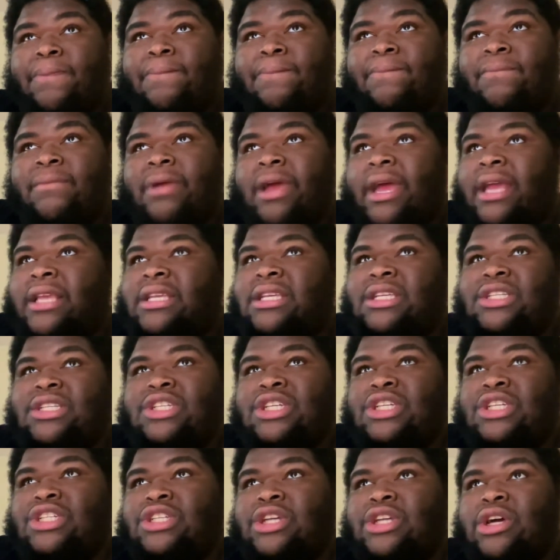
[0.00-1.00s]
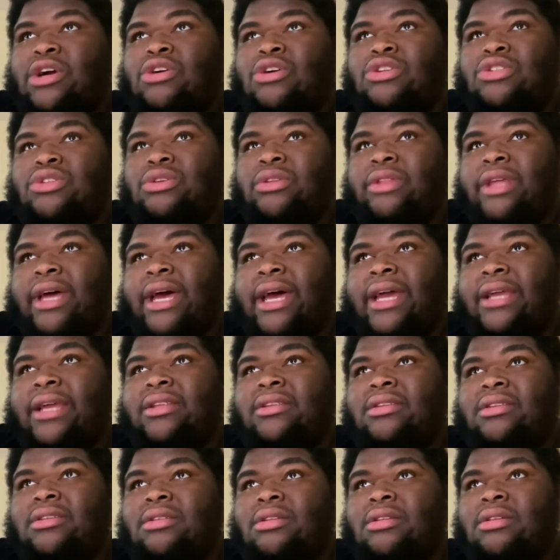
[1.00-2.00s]
It just shows you that
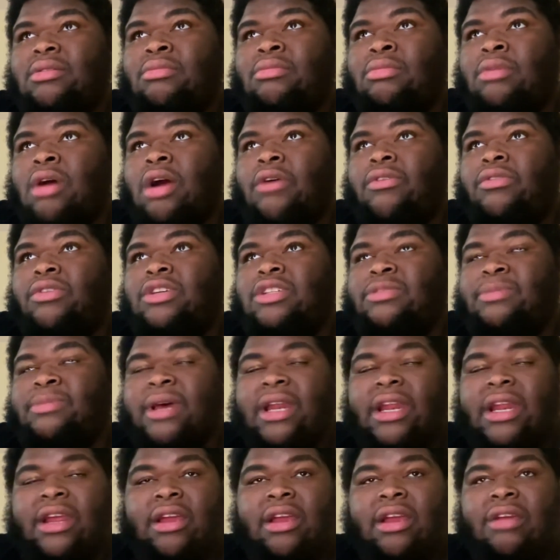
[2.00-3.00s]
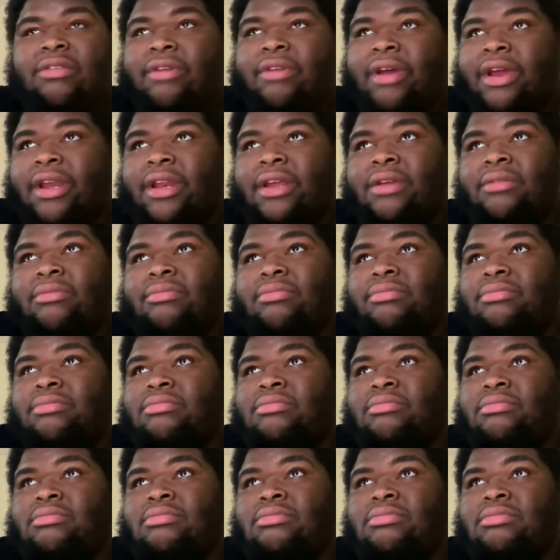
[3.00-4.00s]
Marvel was better at writing.
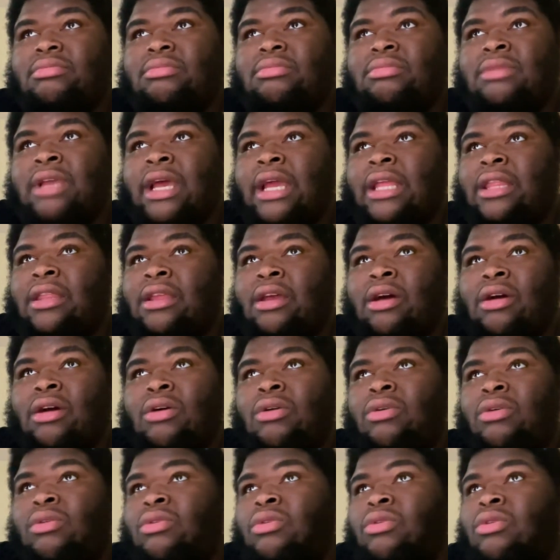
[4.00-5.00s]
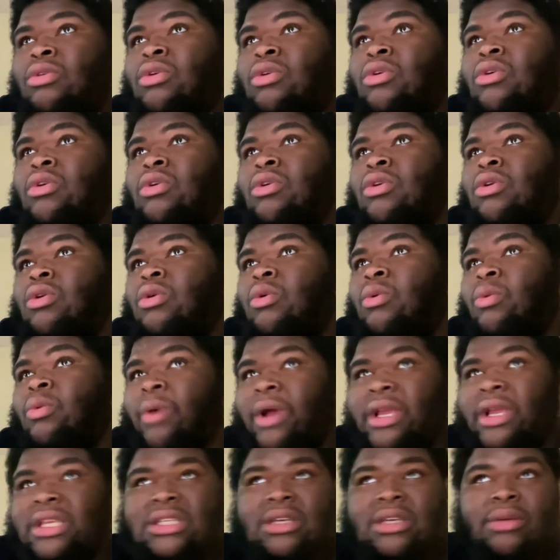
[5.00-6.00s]
They know
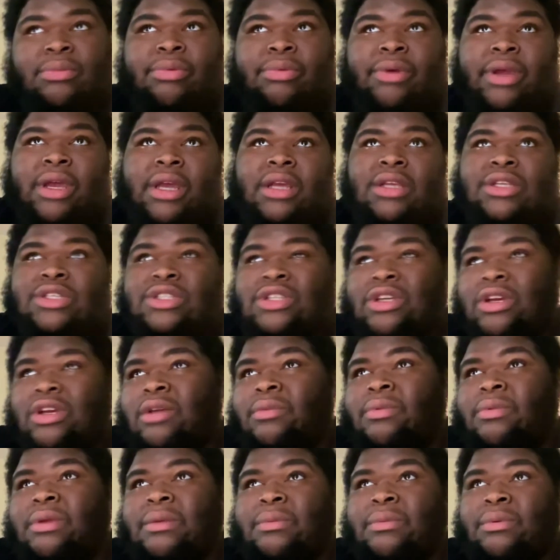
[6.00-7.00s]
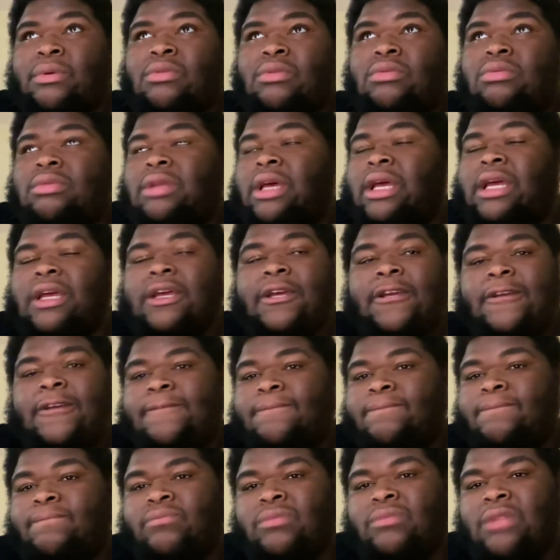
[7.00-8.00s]
when to bring certain people. Like,
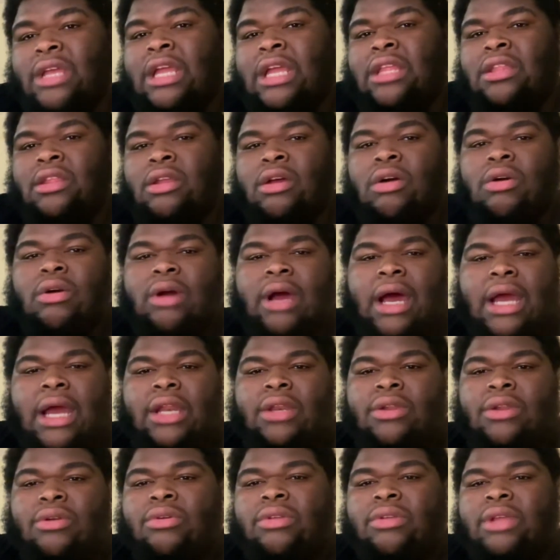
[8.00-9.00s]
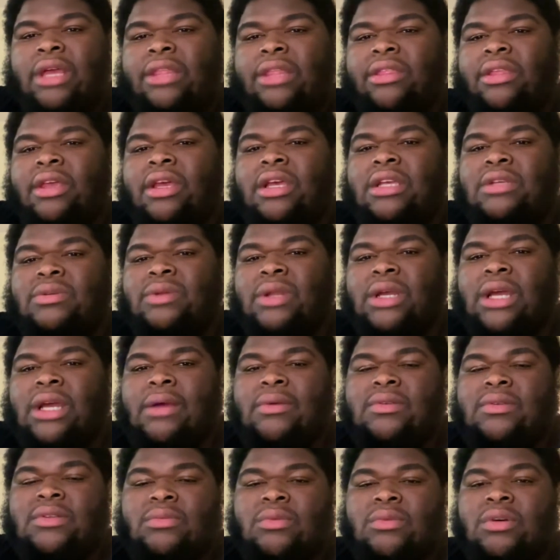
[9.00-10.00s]
they know how to do their things when it
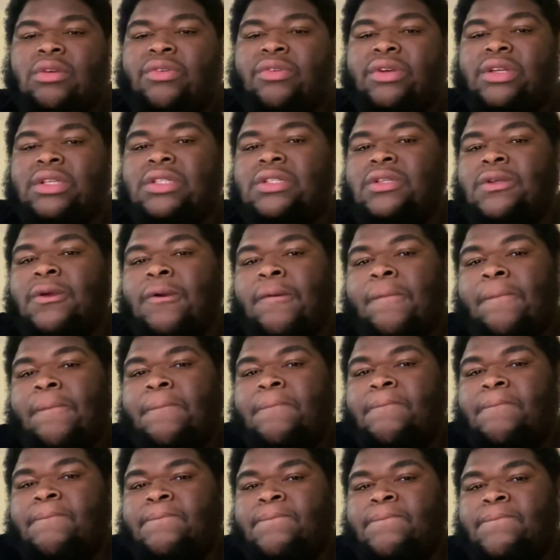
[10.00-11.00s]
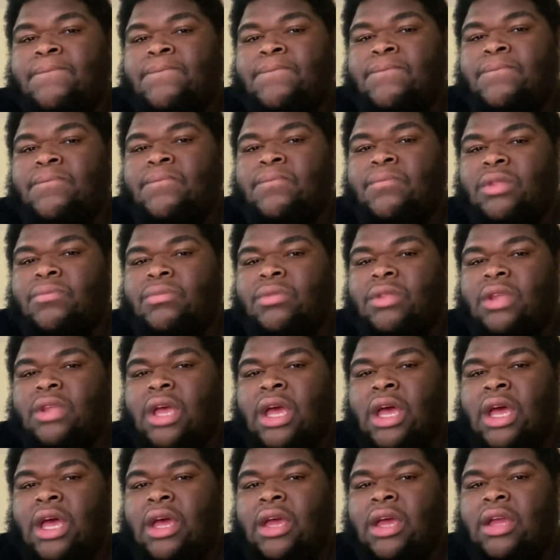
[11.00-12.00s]
comes to movies.
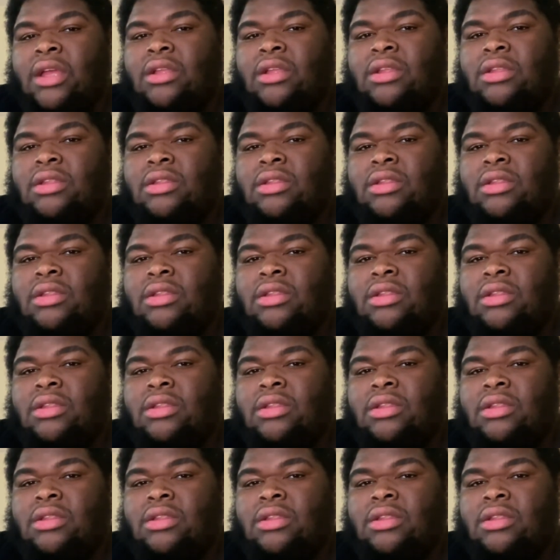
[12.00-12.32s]
And